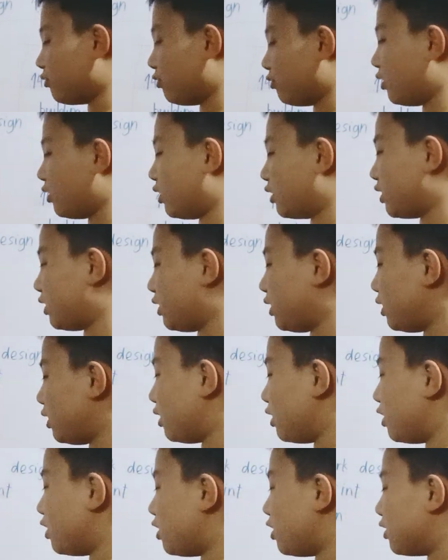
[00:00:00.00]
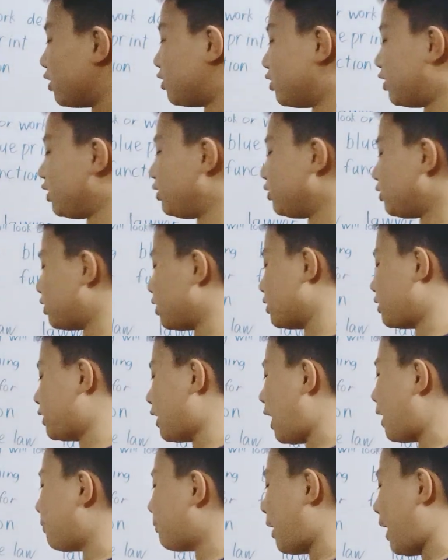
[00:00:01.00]
word. To do the
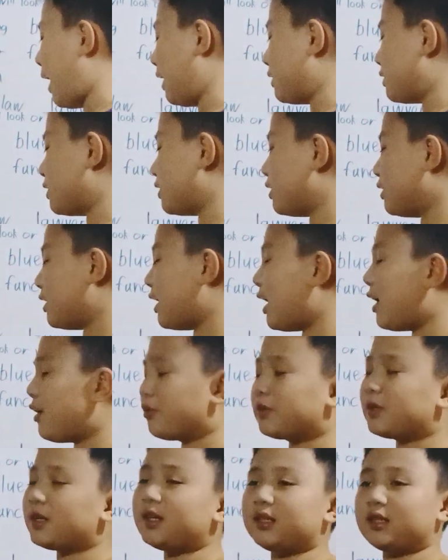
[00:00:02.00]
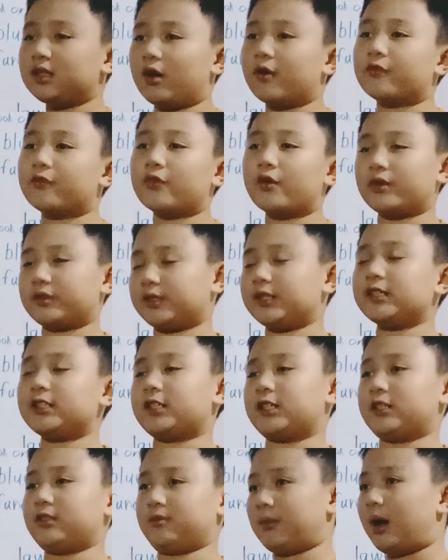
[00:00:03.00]
same as. Now this, of course, this
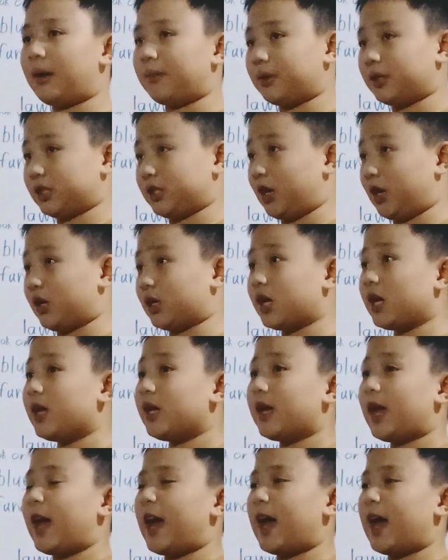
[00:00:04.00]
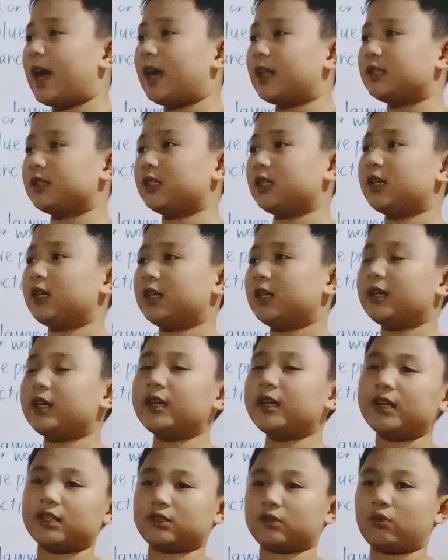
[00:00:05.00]
is Mama Duck, and he
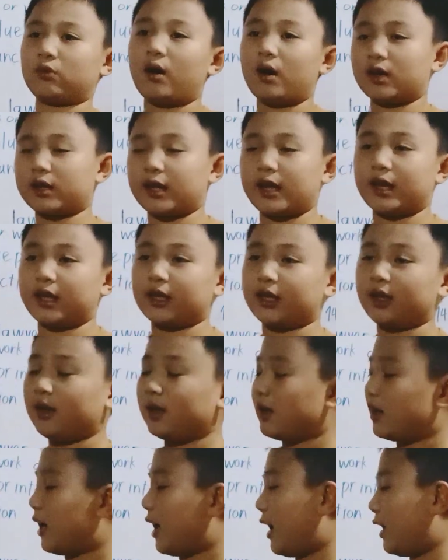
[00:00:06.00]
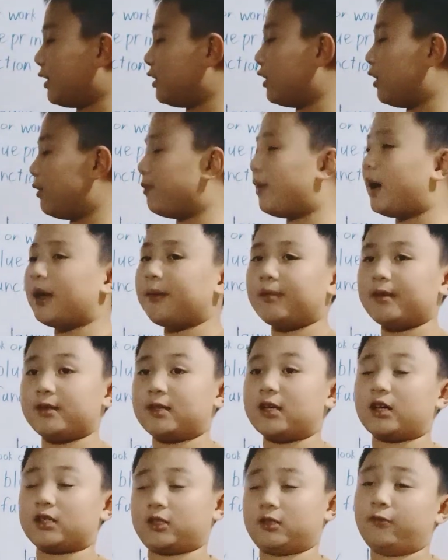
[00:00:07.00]
is walking, and the baby
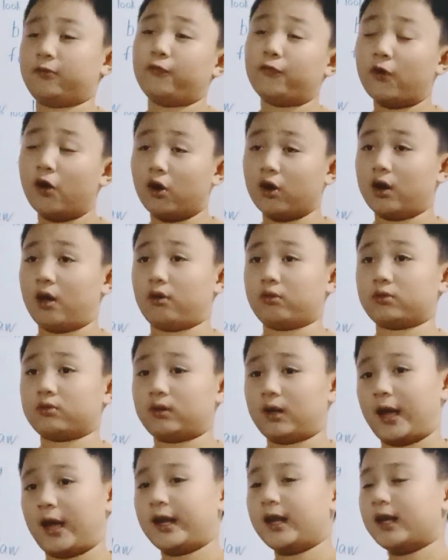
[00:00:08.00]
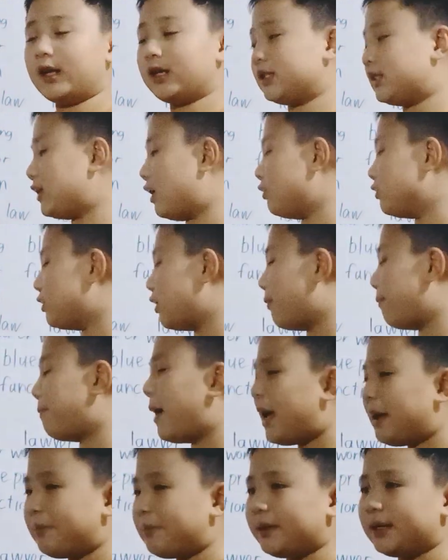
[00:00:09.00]
ducks follow, right? So the
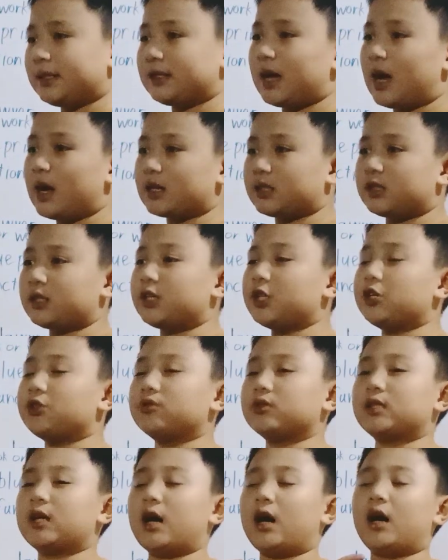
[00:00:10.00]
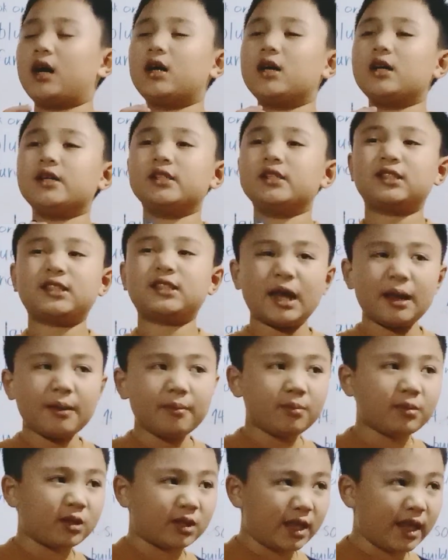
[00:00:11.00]
baby ducks do the
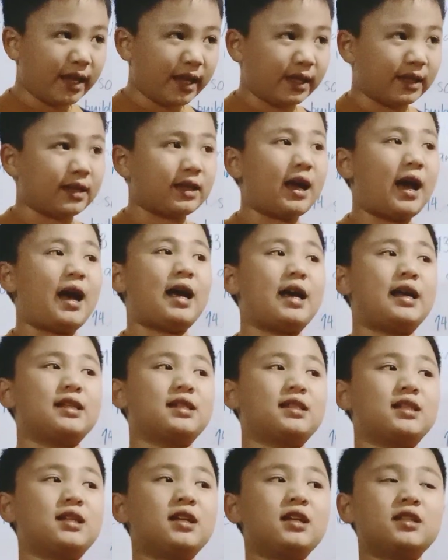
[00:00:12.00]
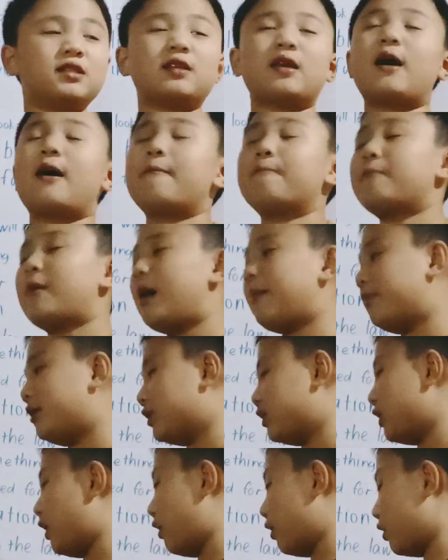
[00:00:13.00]
same thing as the Mama
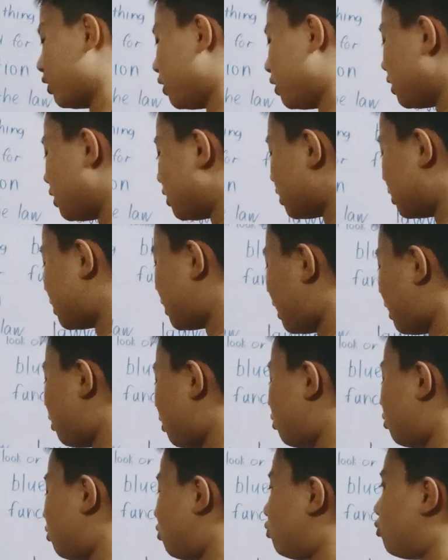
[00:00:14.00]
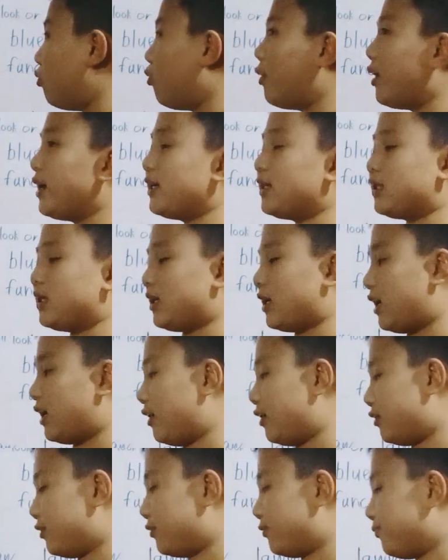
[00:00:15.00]
Duck. So we said
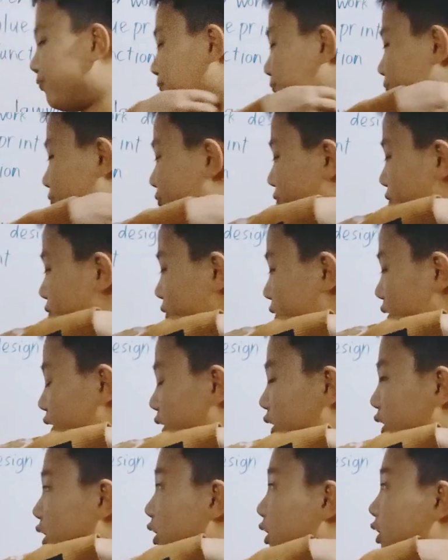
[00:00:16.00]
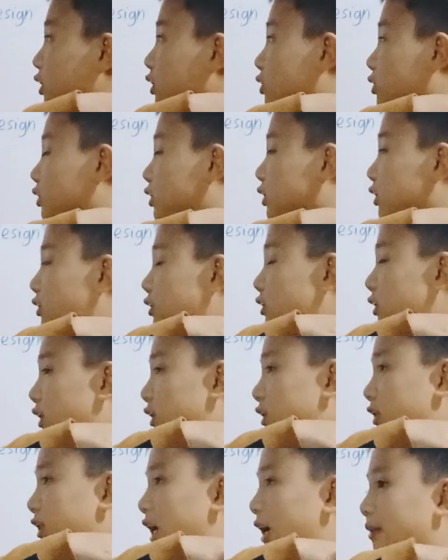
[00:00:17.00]
to do the
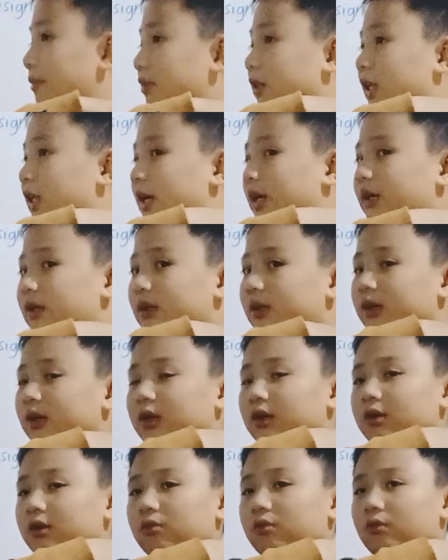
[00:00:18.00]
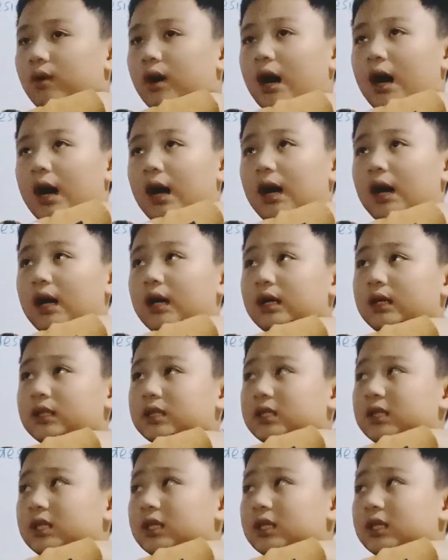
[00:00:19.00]
same thing was